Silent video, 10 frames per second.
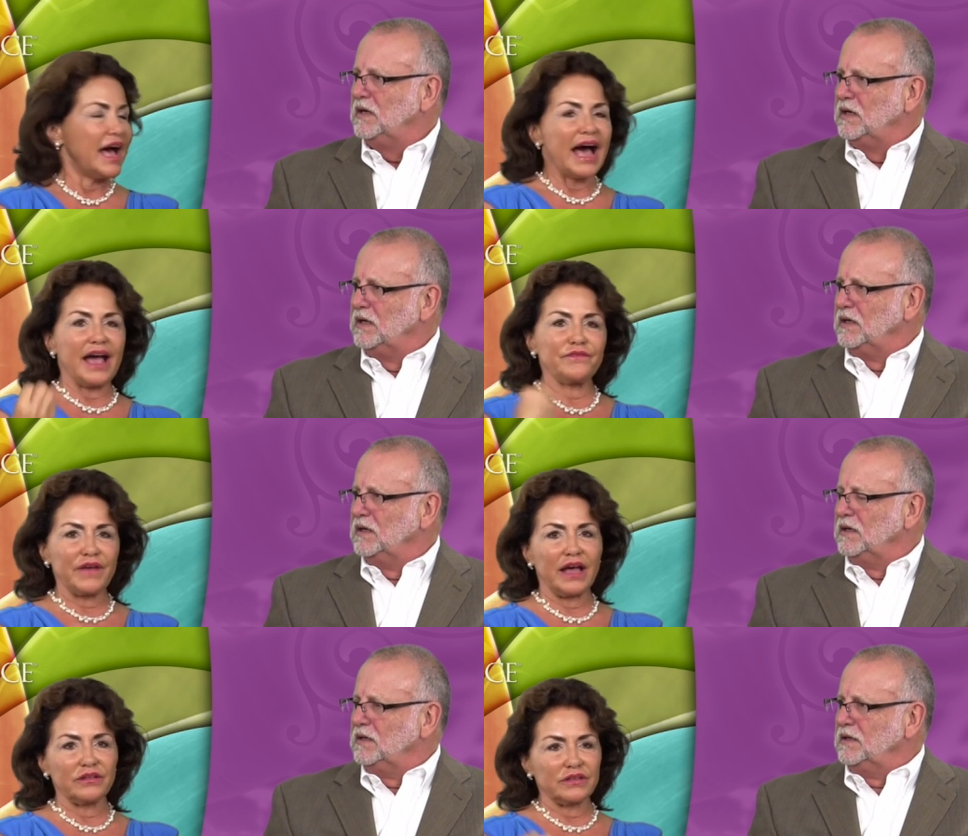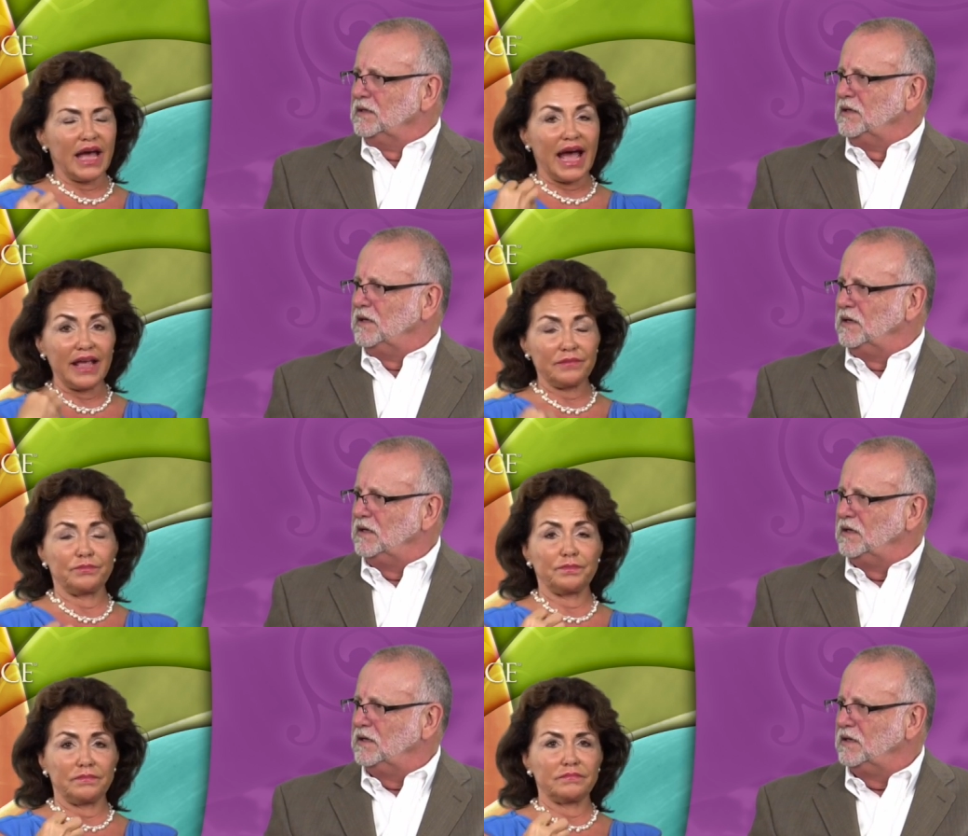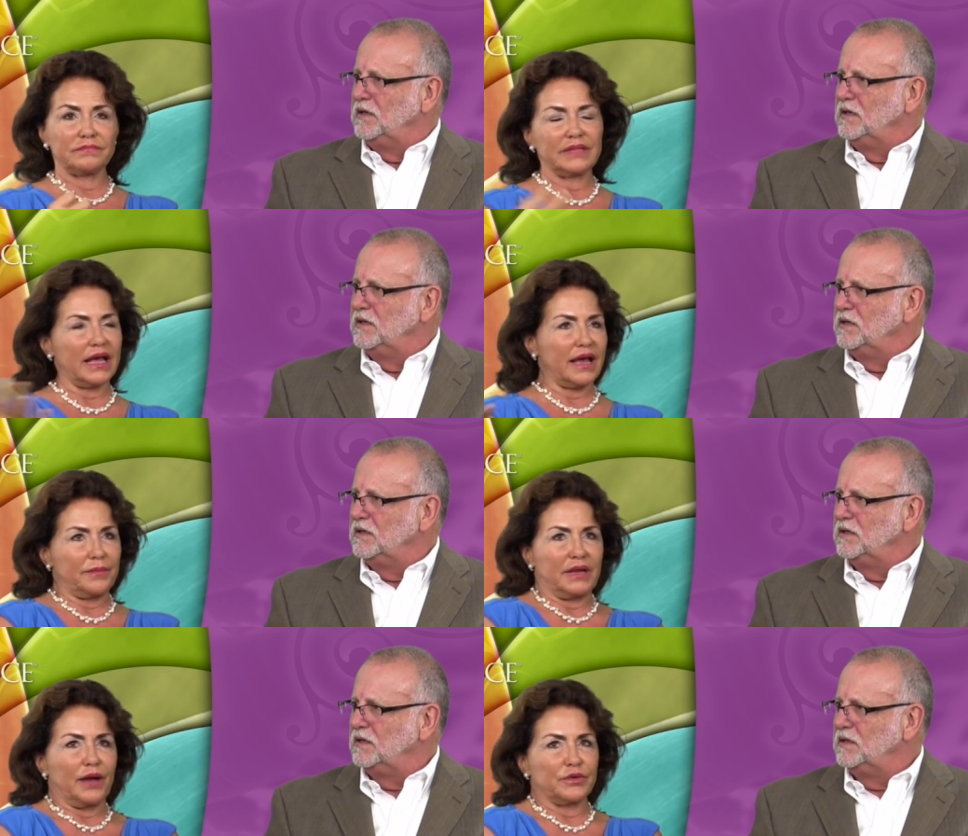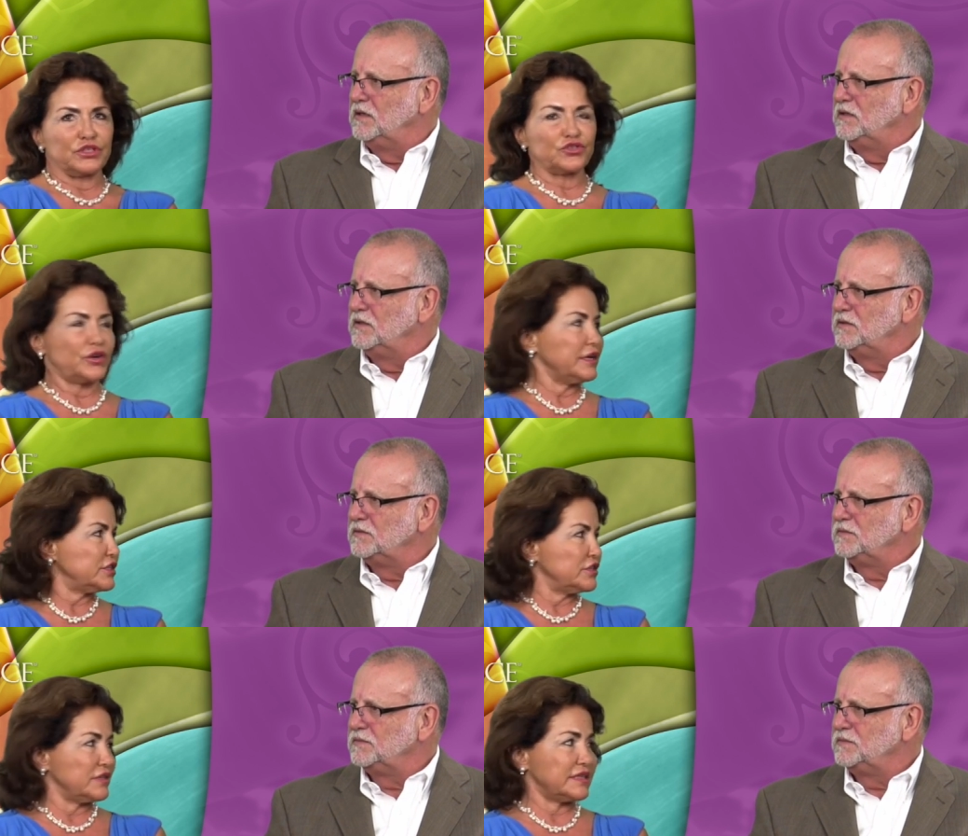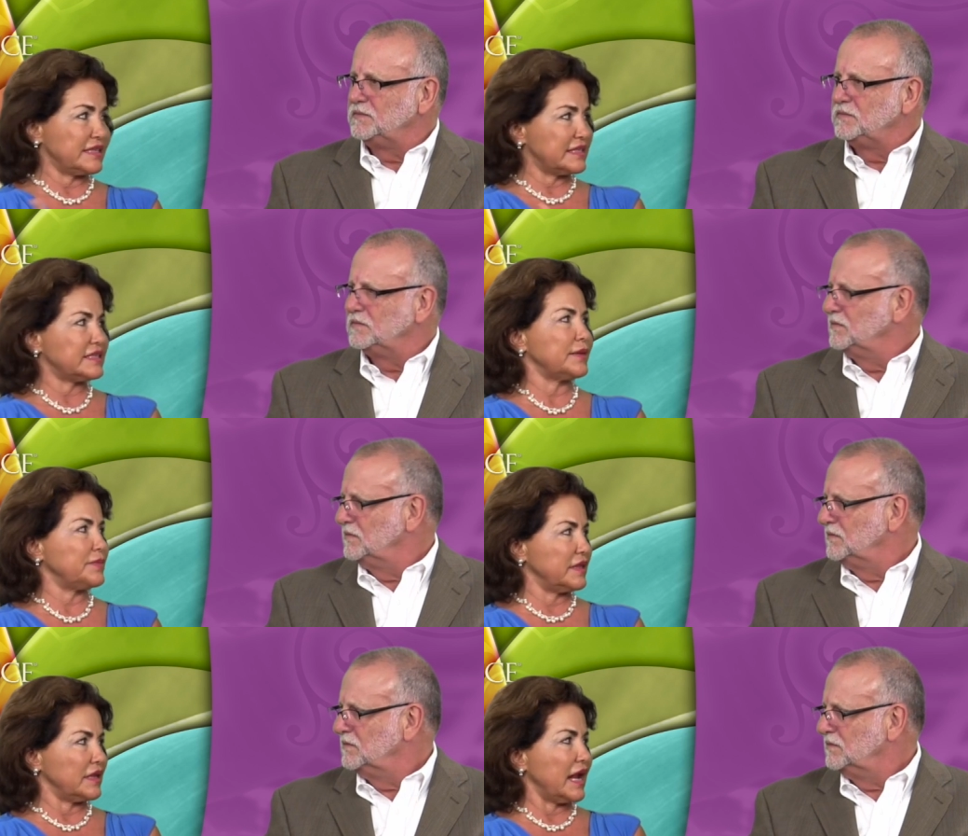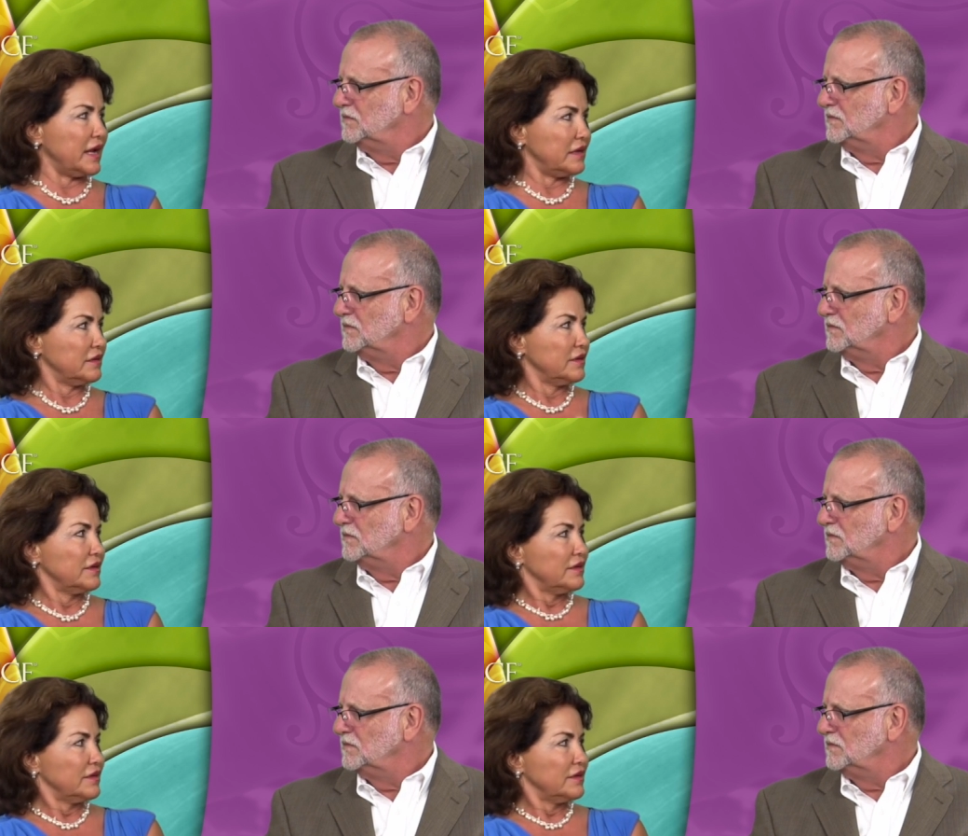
Speaker 1: I found I I mean I wasn't trained to do this. This is something that I